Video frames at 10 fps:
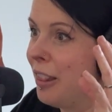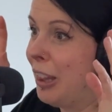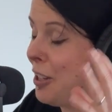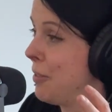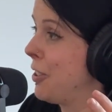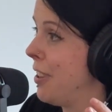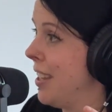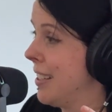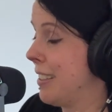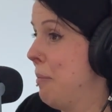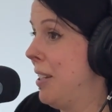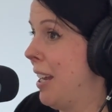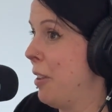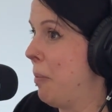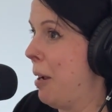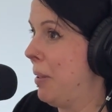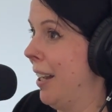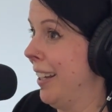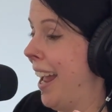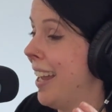lots of good things coming down the
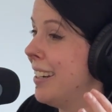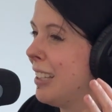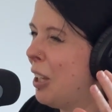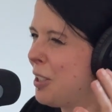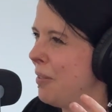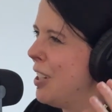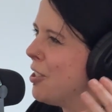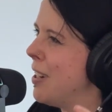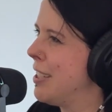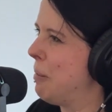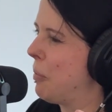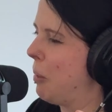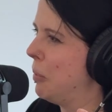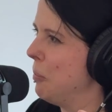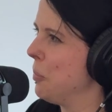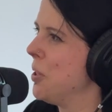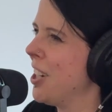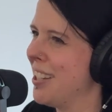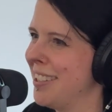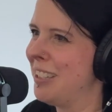pipeline and lots of interesting problems which
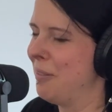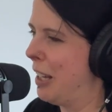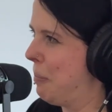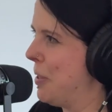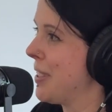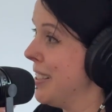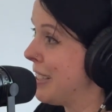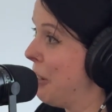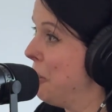us as developers can solve,